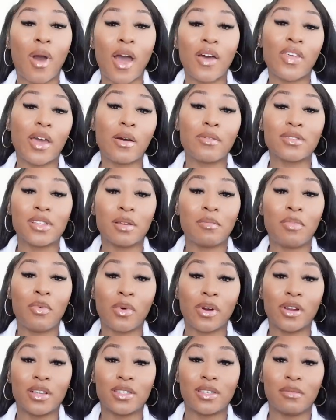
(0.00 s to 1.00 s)
why that was
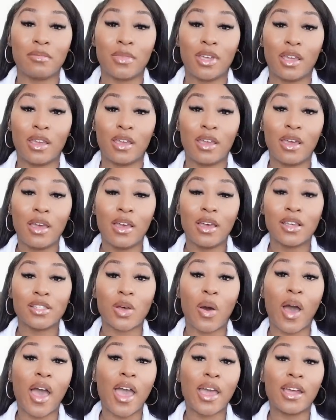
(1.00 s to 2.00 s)
important to me.
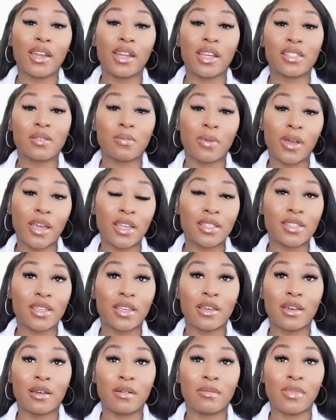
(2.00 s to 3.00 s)
So I had to explain to
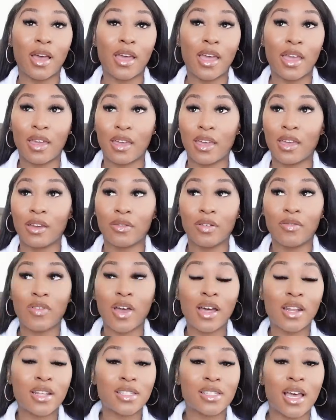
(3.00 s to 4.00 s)
him, hey, every
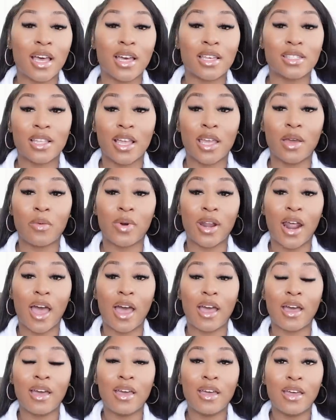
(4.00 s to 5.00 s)
Valentine's Day when
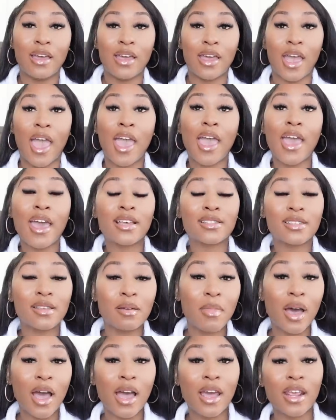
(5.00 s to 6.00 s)
I had
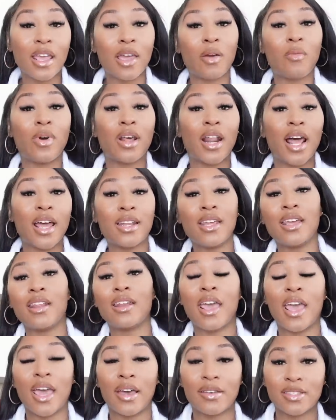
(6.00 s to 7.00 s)
somebody and when I didn't
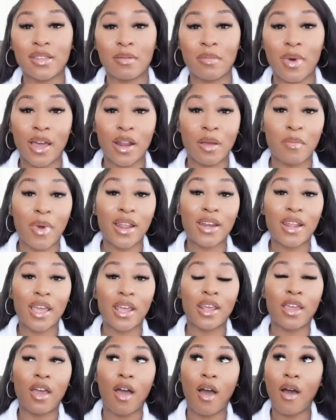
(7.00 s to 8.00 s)
have somebody, my
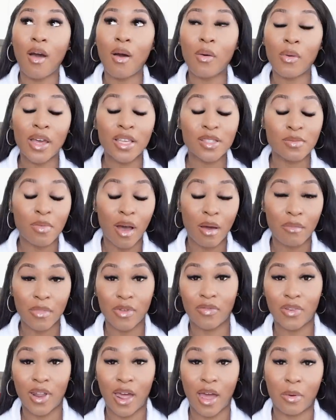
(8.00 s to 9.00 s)
daddy always bought me
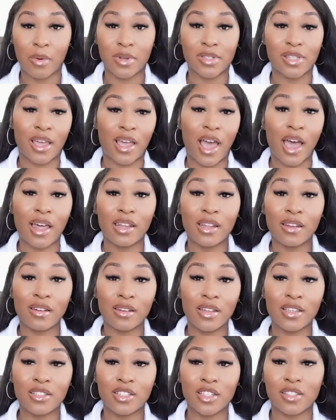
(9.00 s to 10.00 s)
flowers. Like I
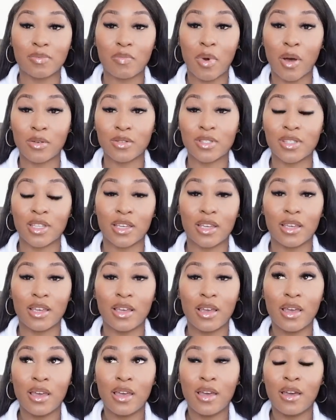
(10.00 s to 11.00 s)
literally just
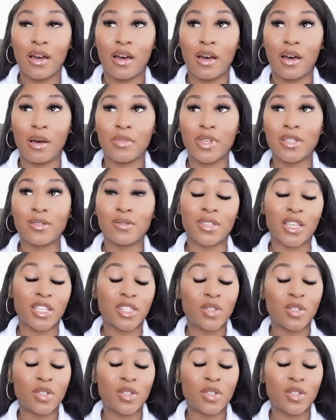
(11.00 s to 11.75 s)
posted um, this is in